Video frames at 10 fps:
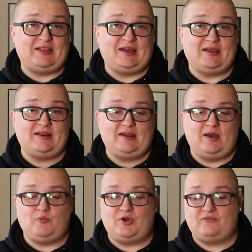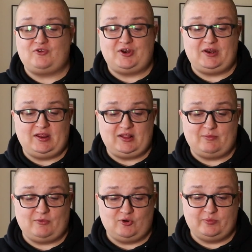that in, and what I've got in here at
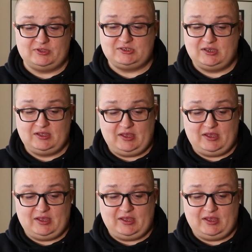the moment